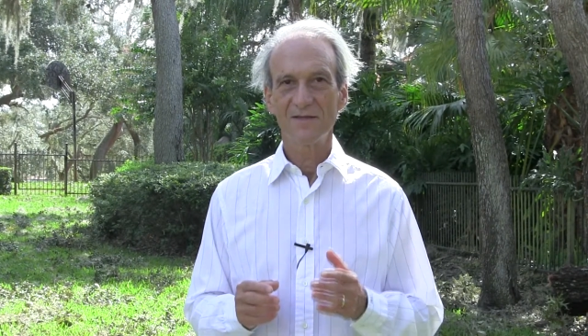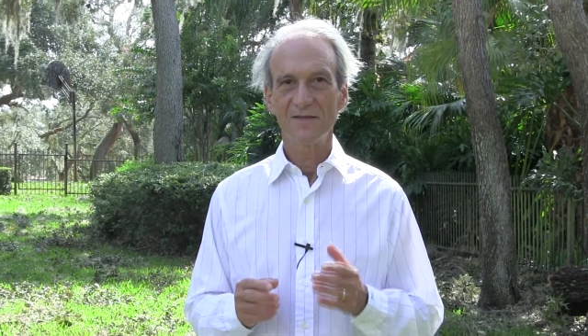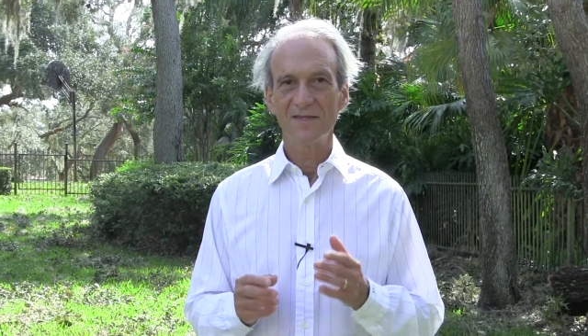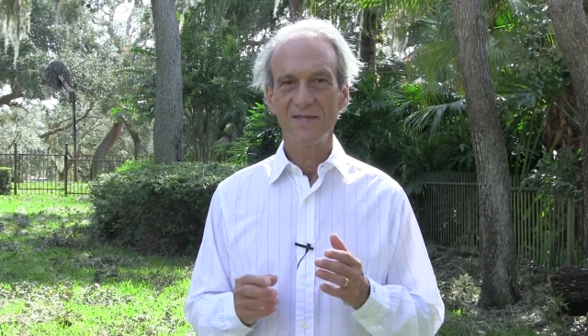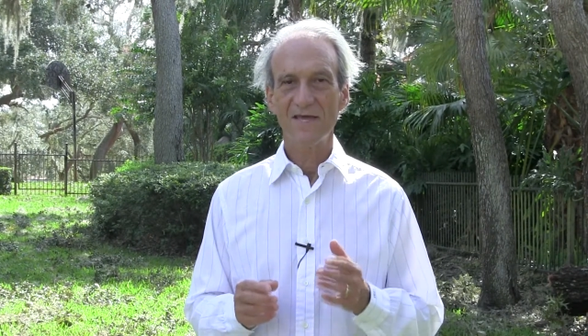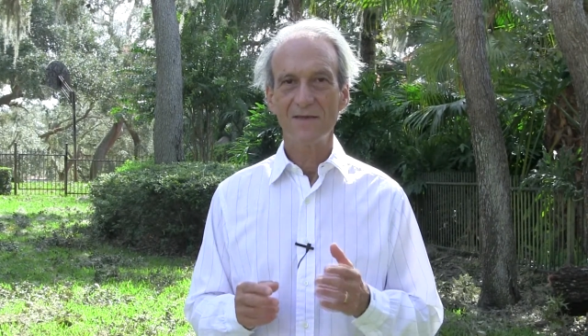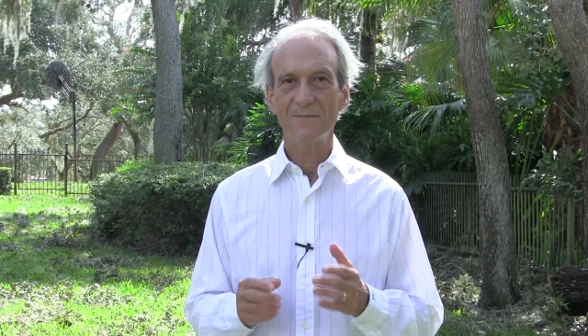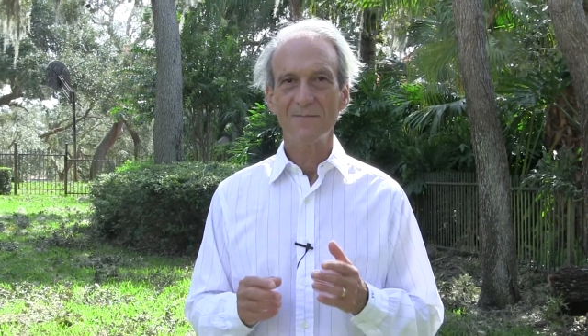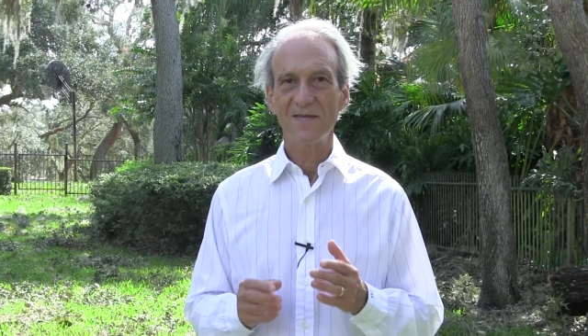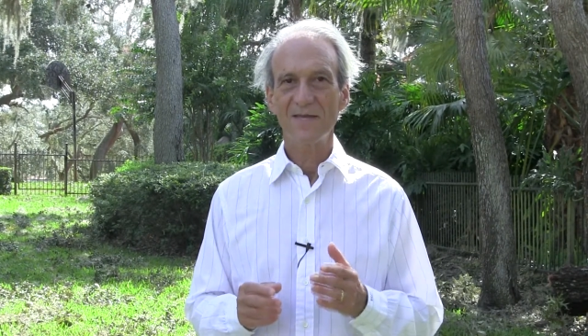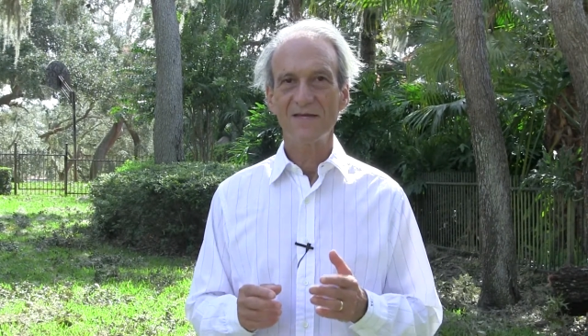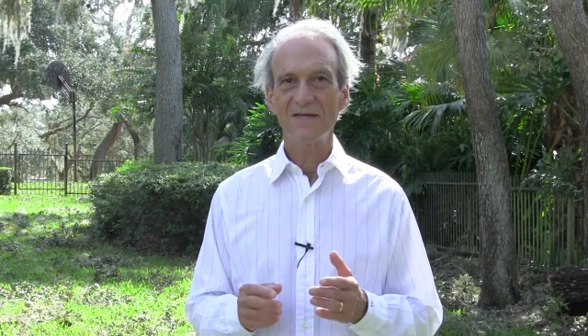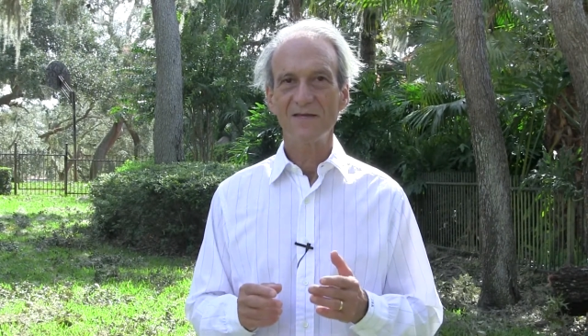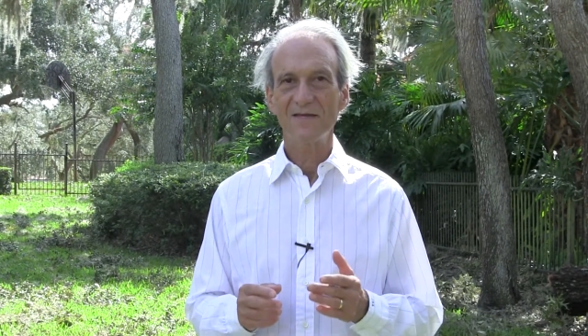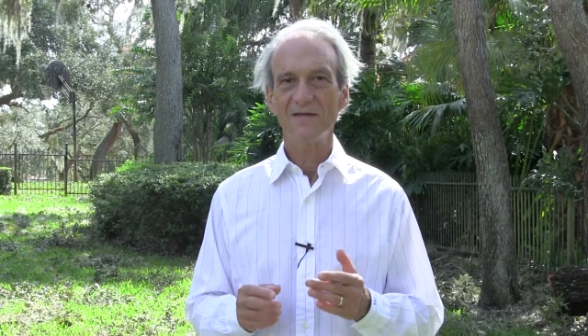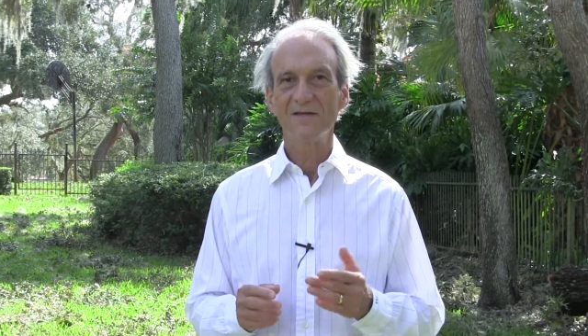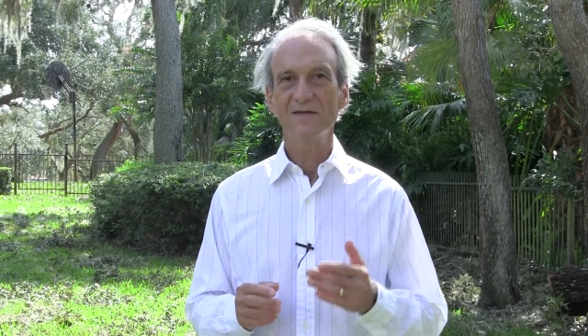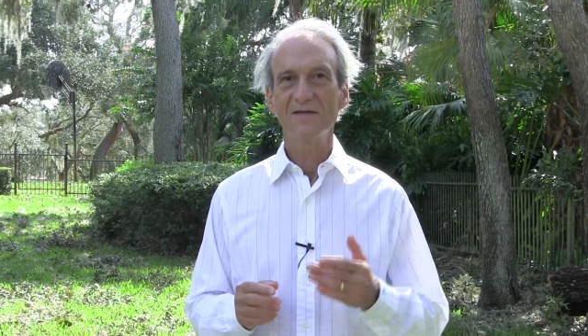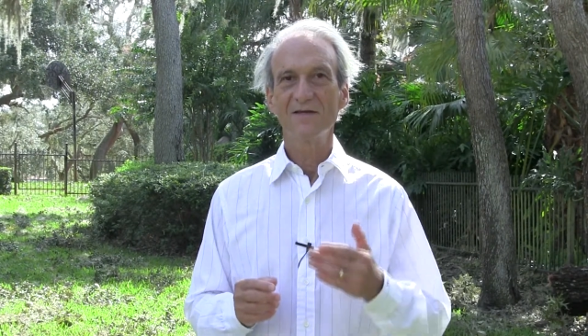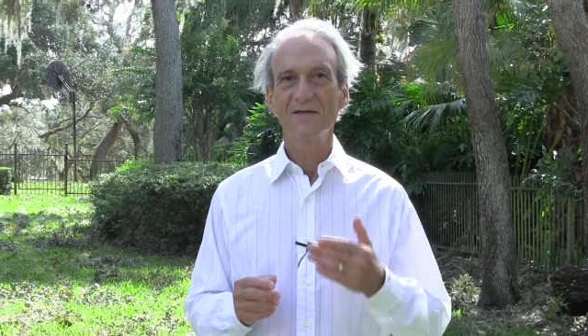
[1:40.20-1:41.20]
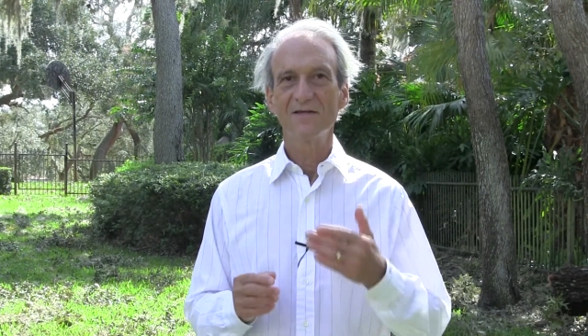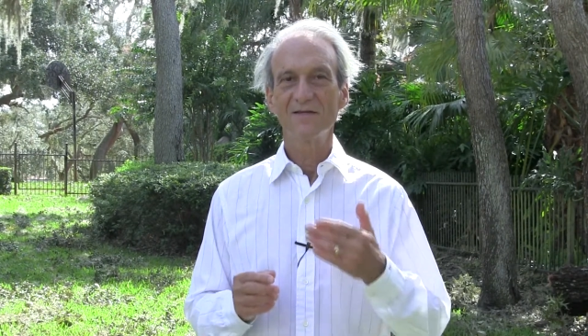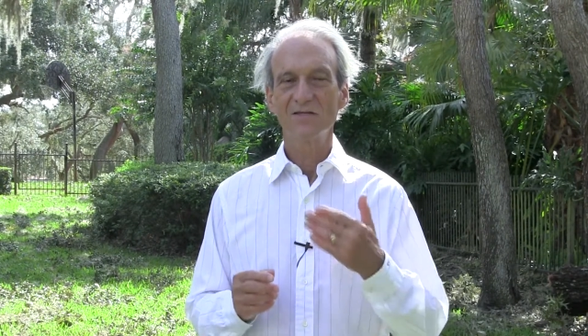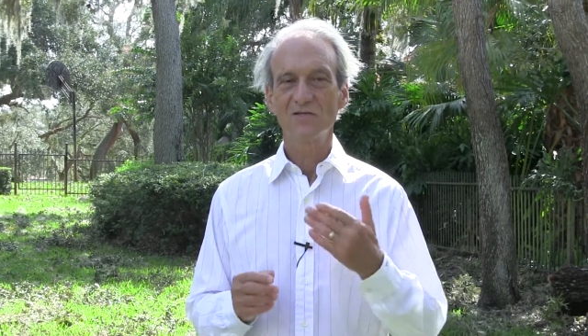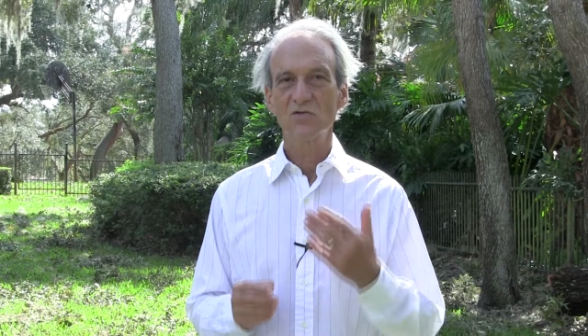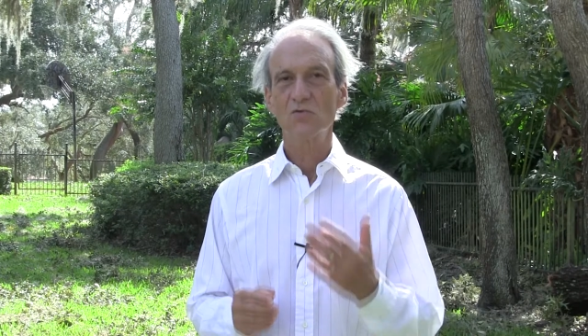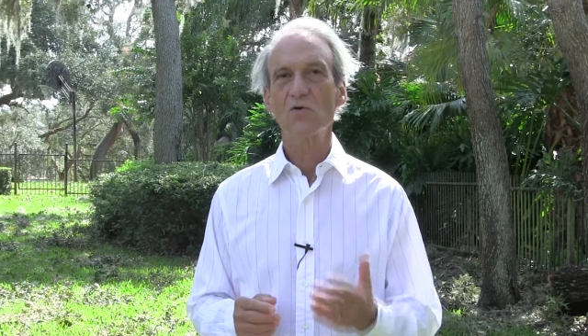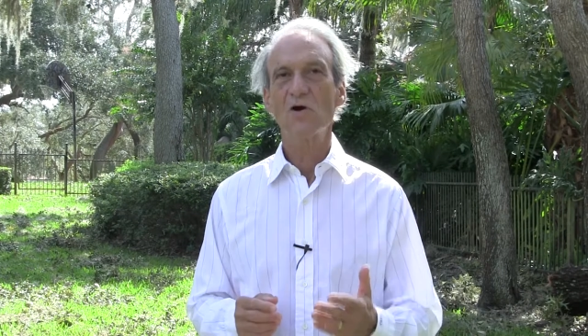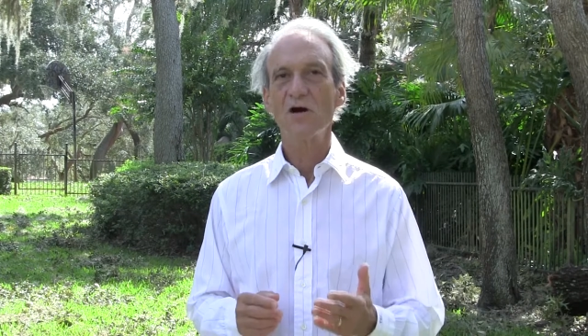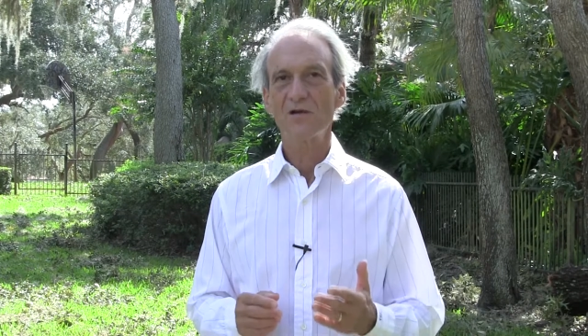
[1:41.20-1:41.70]
that may
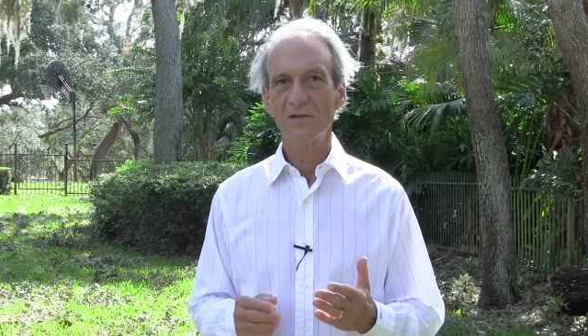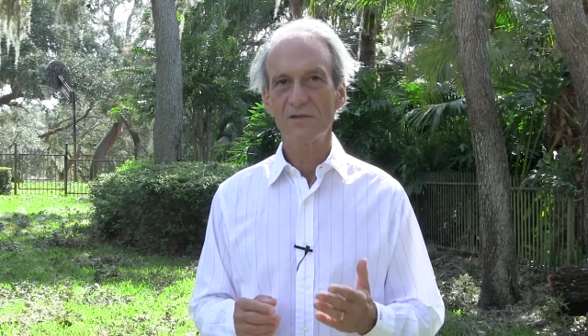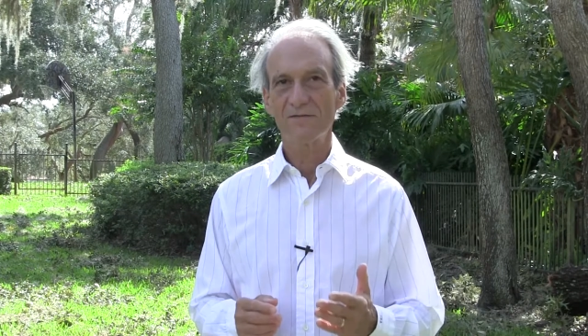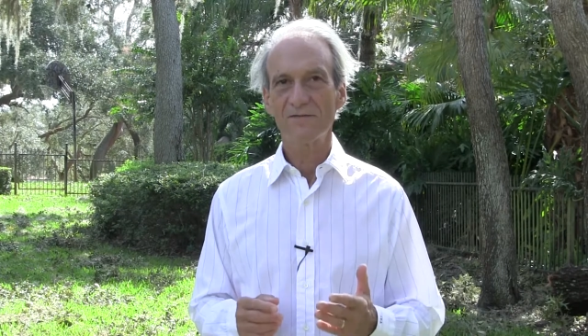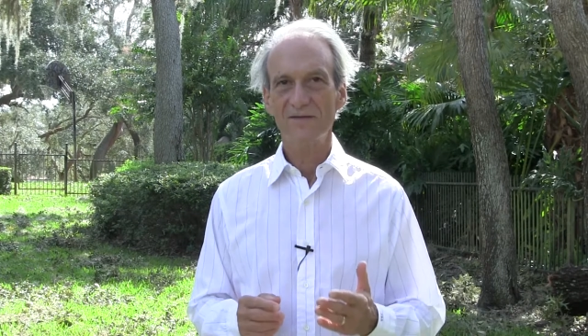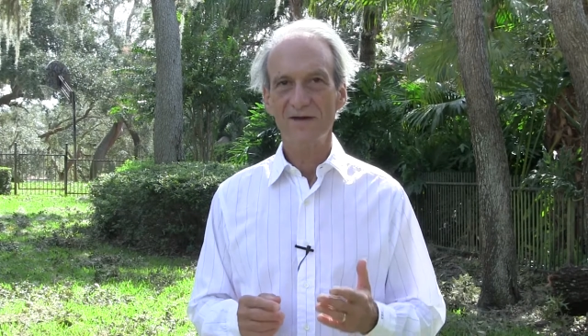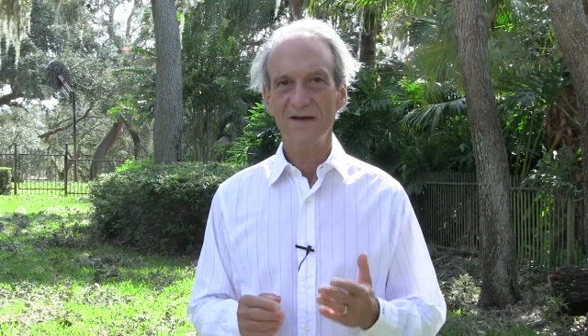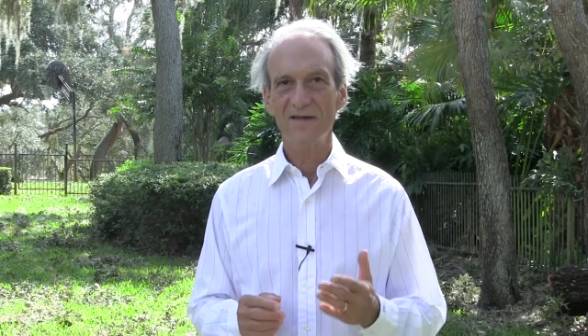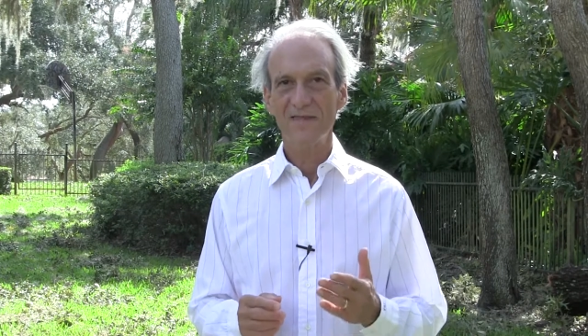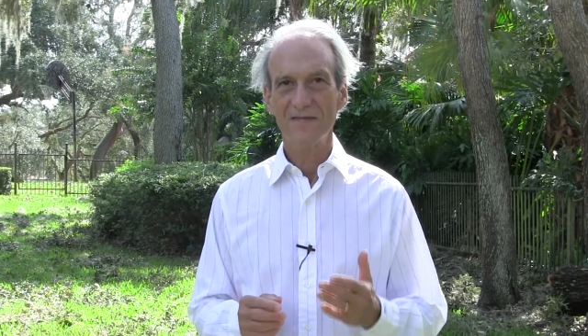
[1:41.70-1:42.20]
disqualify